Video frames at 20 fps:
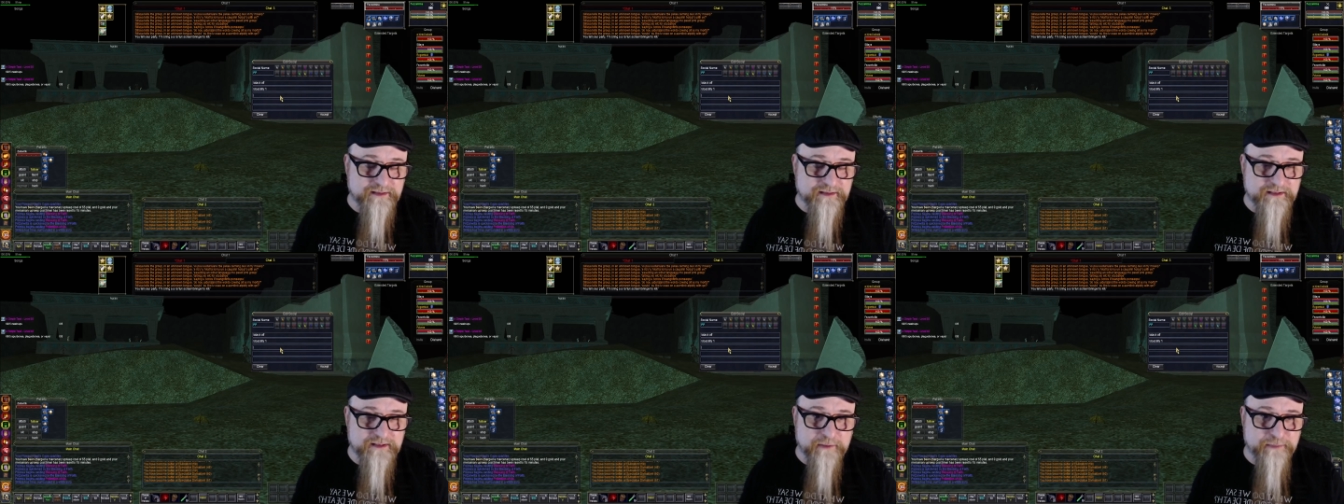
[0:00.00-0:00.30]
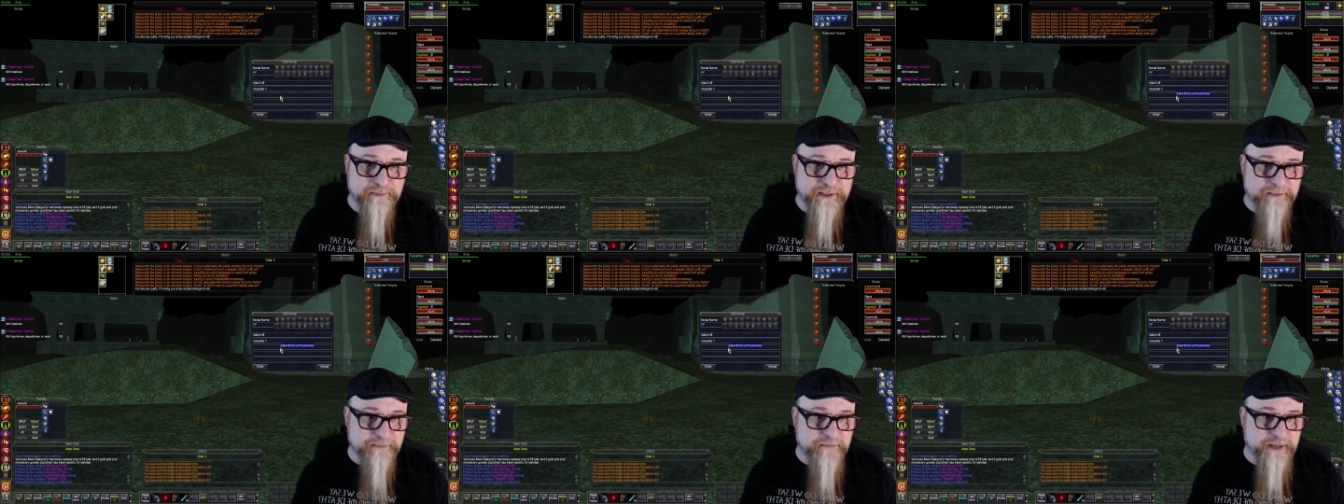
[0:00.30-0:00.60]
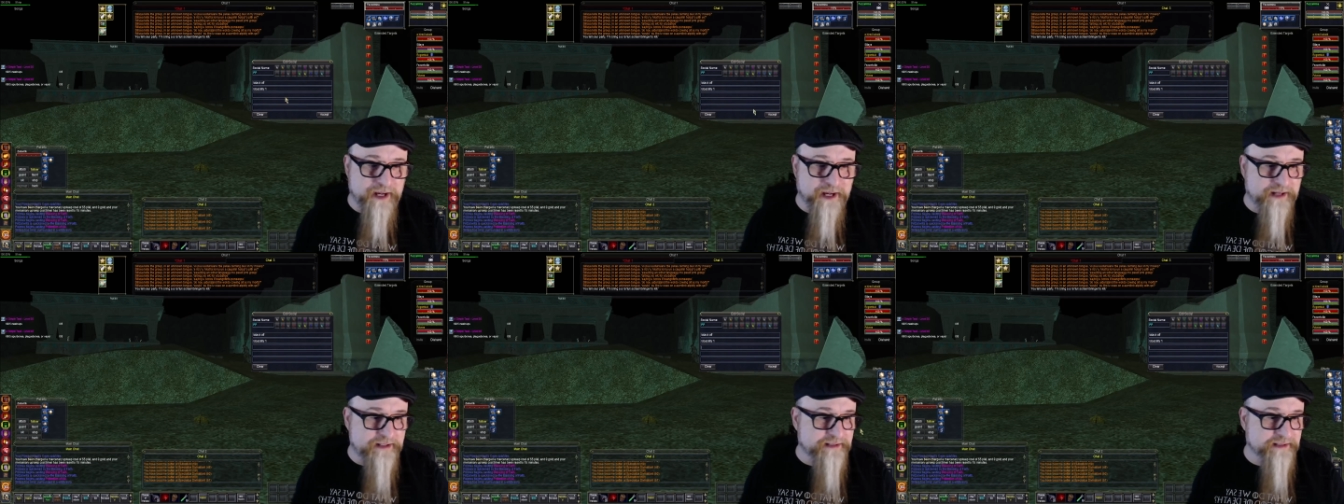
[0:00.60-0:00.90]
you know
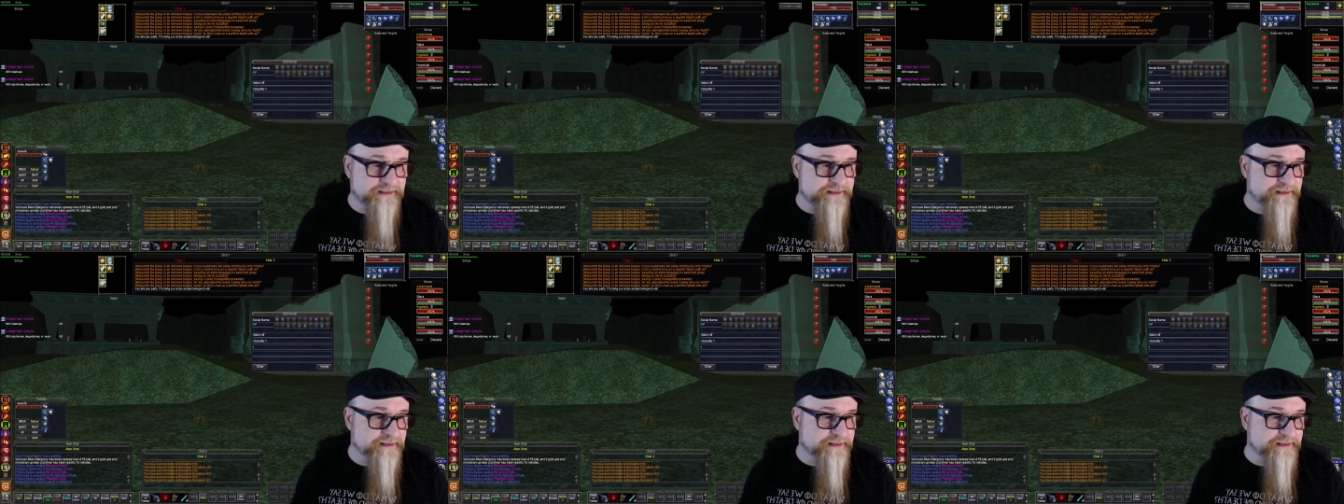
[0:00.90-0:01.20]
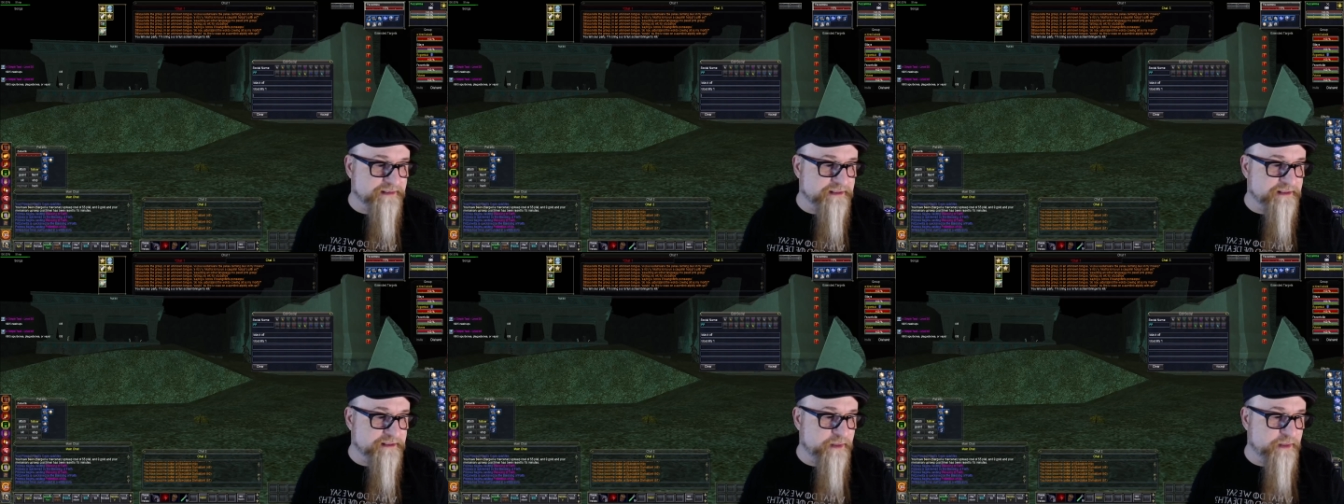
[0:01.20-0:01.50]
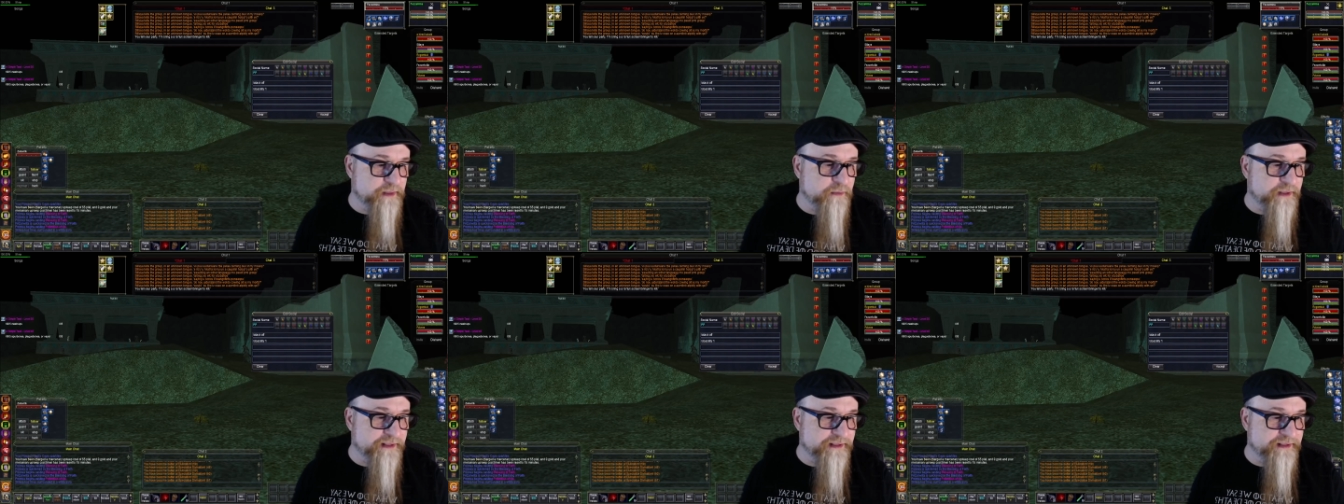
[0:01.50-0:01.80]
pickpockets it's going to
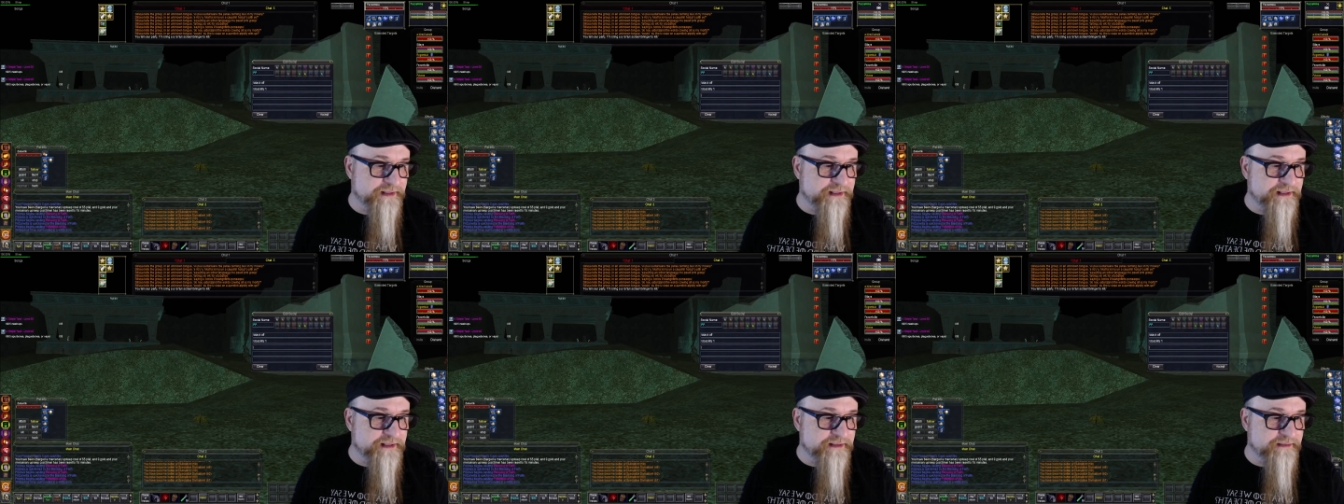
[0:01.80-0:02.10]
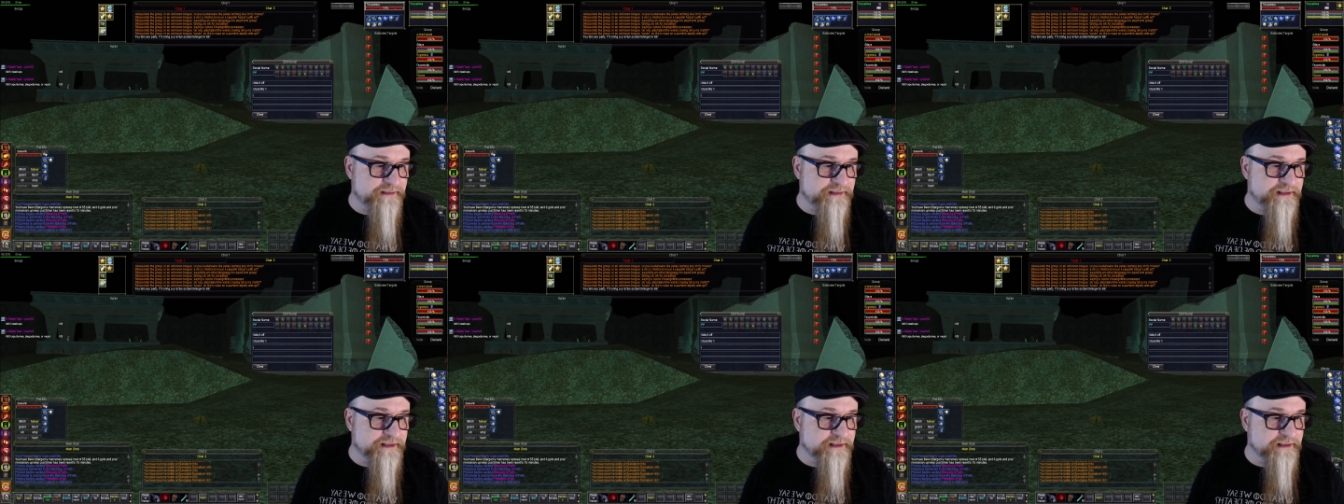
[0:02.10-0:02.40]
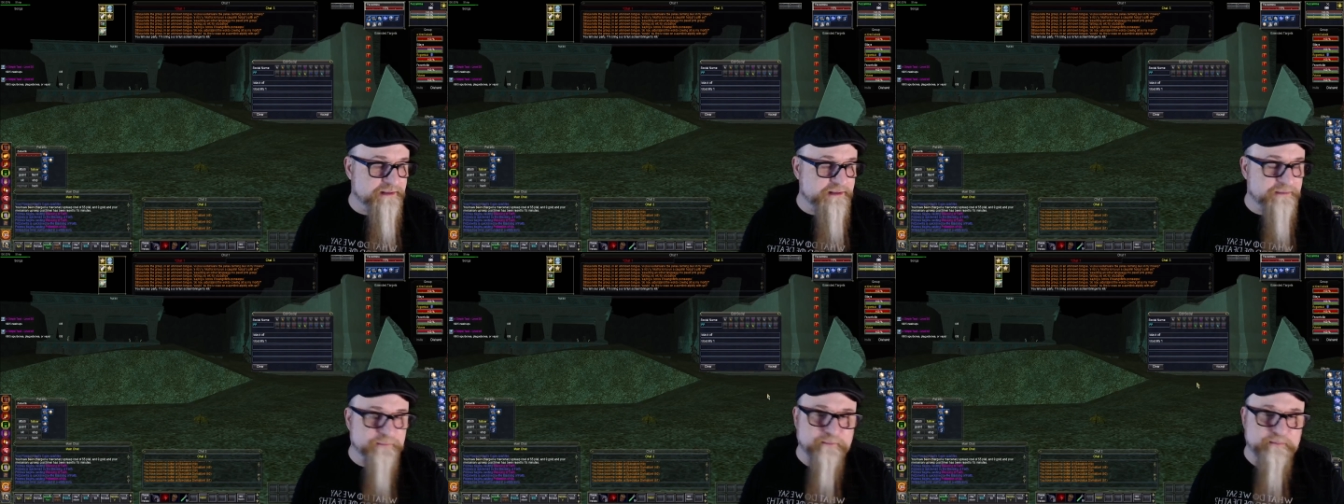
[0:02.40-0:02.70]
be one of these
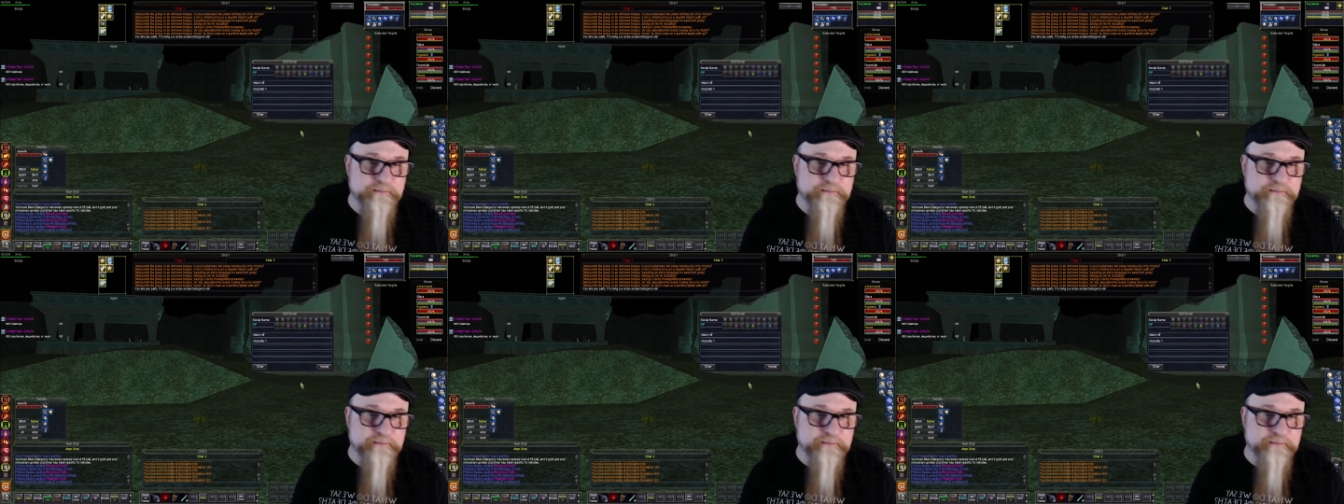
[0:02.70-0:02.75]
here